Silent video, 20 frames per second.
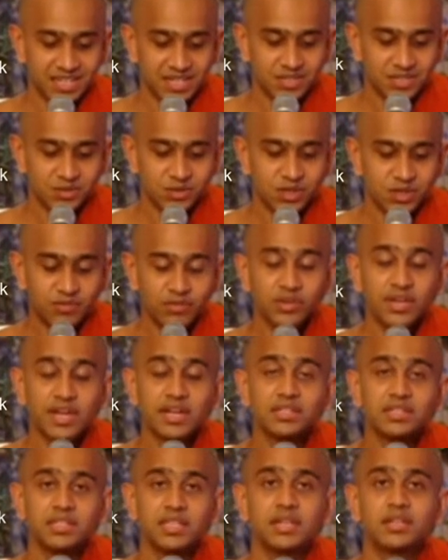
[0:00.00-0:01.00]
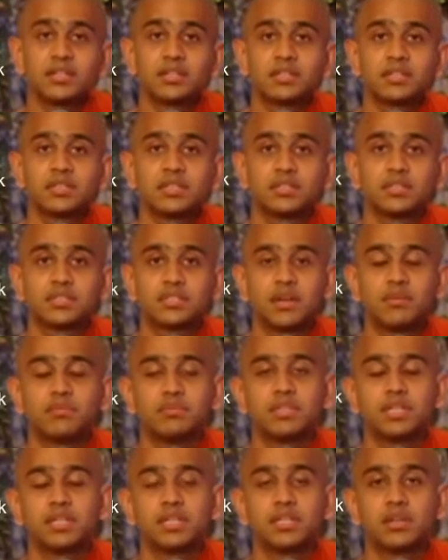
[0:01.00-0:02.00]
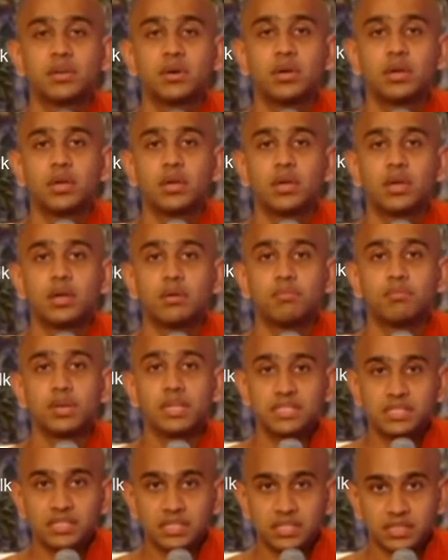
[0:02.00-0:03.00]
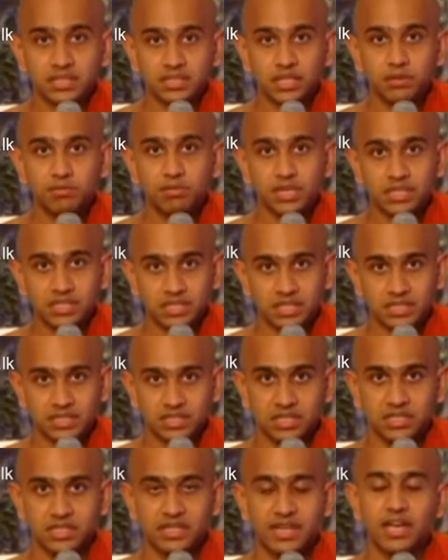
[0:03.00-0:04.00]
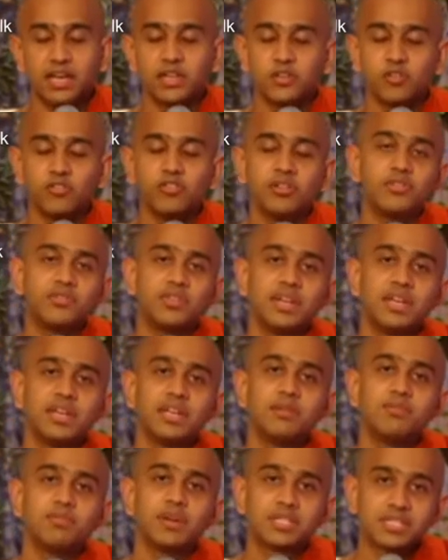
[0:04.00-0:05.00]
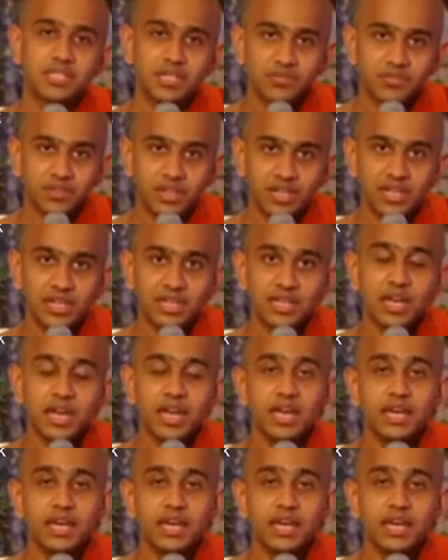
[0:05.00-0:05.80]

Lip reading: So if you can think something pleasant, a pleasant contact, you will feel a pleasant feeling.